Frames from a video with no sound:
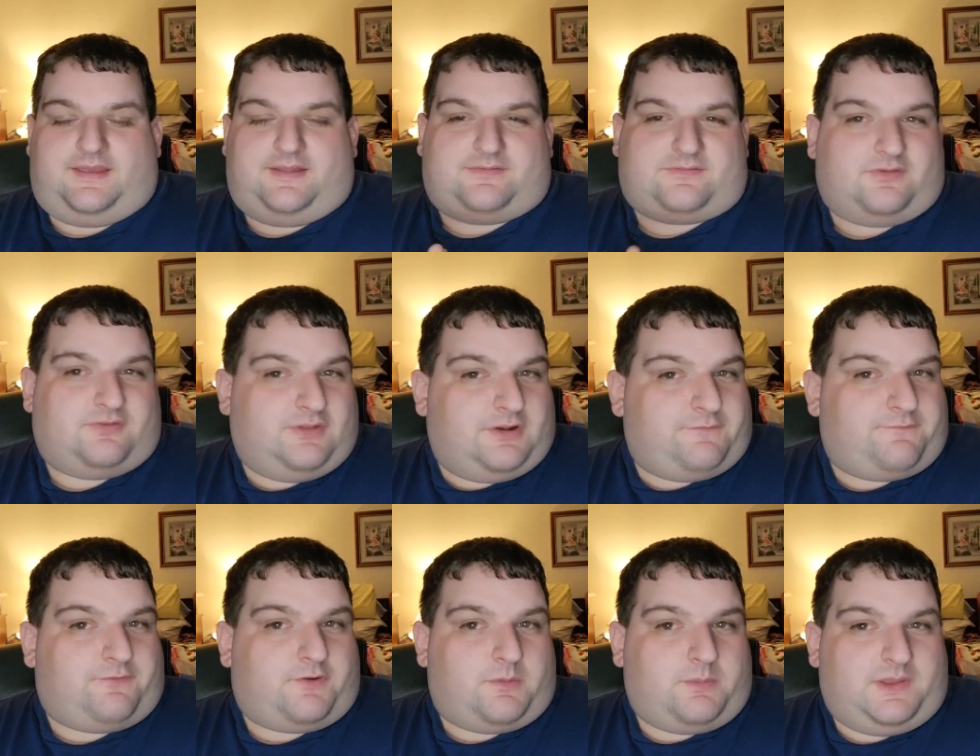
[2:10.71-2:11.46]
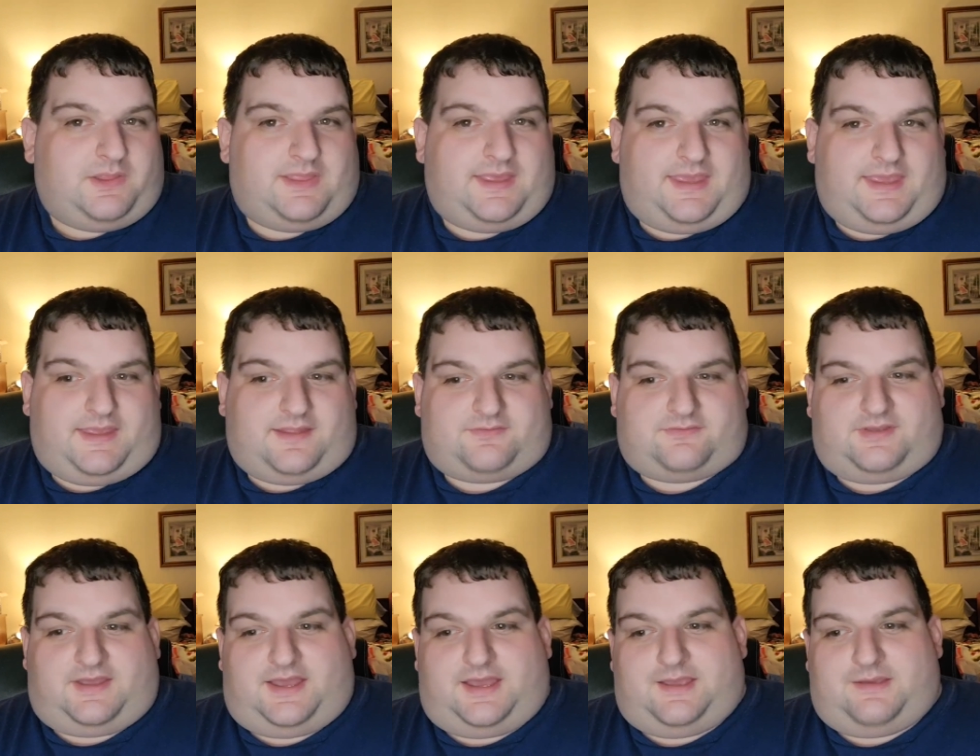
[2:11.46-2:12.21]
It's a little formulaic
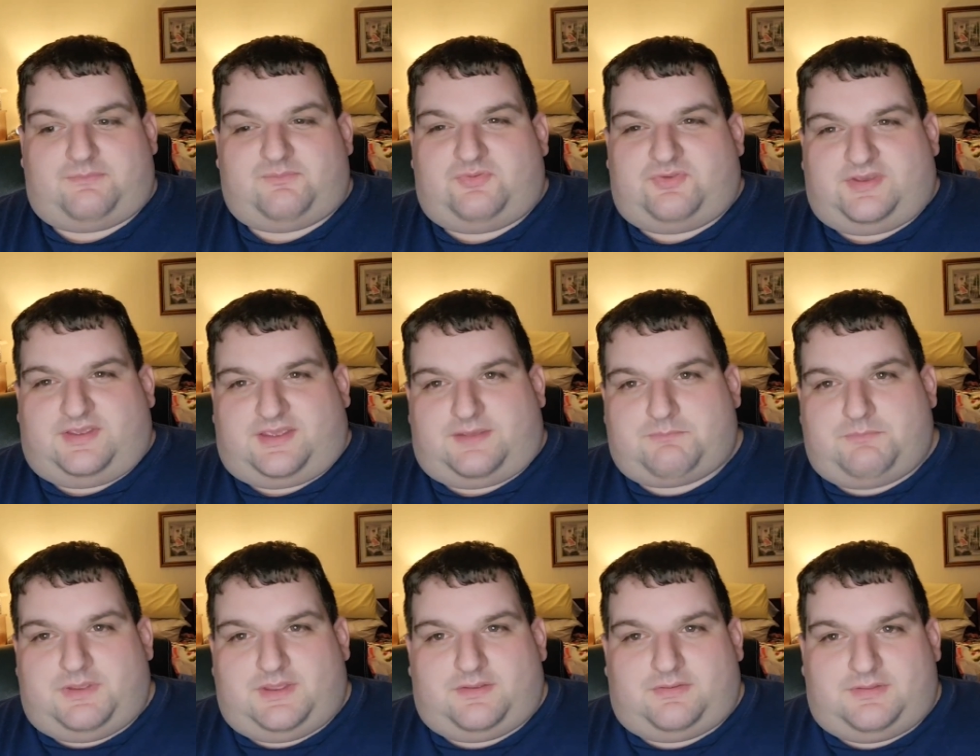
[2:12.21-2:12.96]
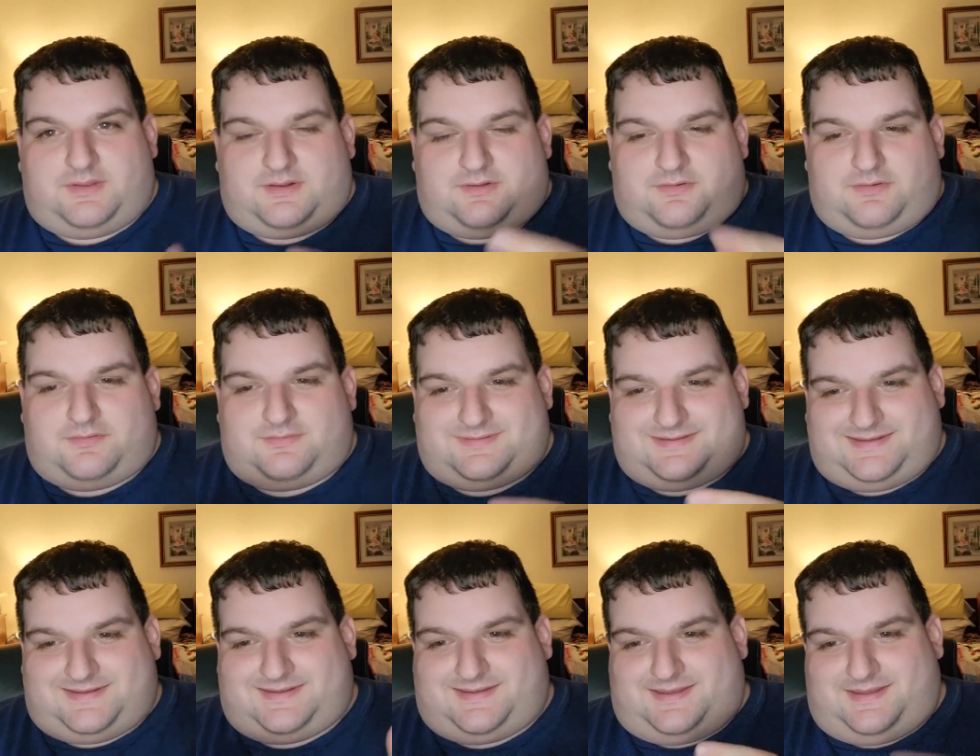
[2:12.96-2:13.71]
at times. It can be a
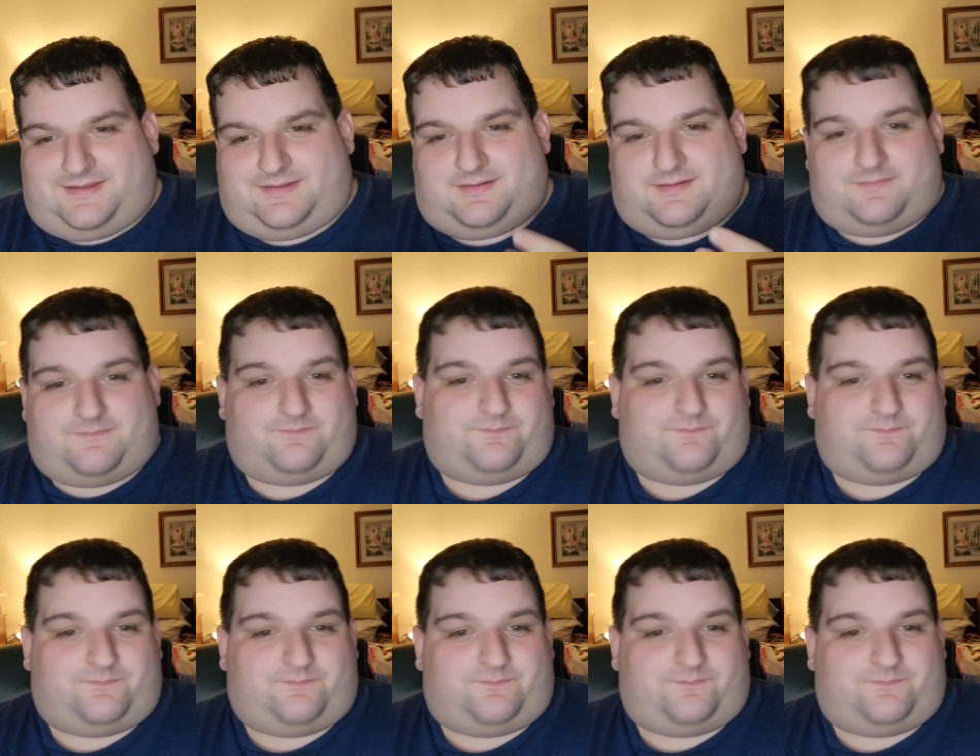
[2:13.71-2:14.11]
little it